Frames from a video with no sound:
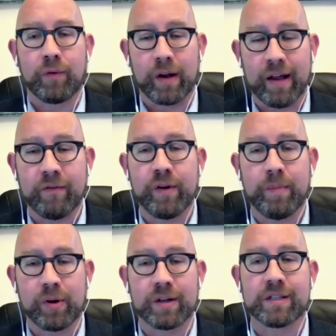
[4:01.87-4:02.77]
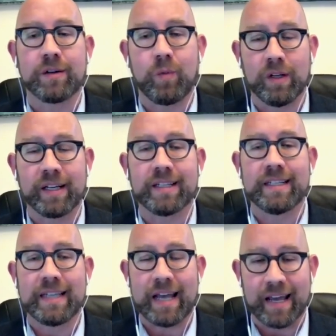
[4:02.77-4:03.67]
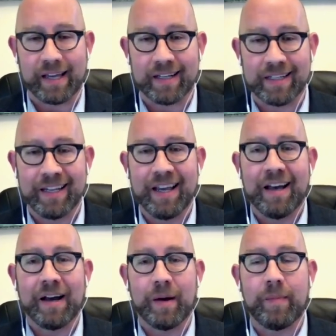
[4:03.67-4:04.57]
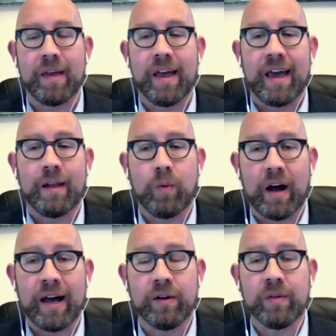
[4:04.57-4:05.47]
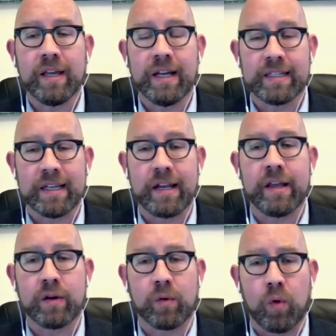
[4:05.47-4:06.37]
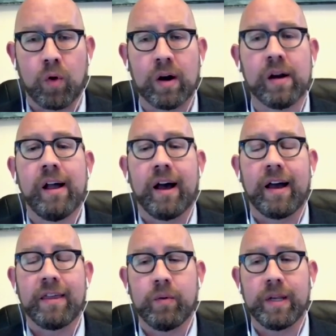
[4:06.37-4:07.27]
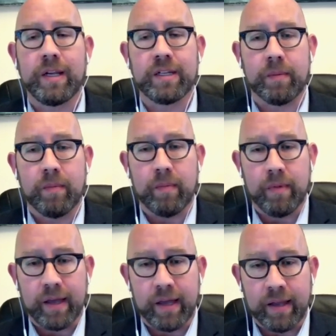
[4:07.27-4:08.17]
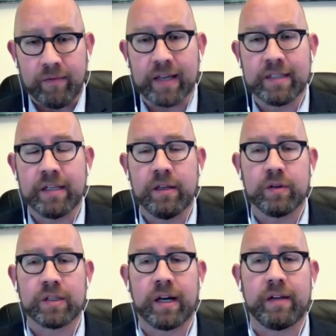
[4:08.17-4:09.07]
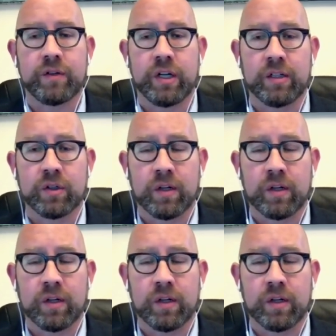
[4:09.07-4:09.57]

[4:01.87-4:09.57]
for every person willing to take it. Um, and I don't think it's an either or. I think we need to invest in those kind of shelter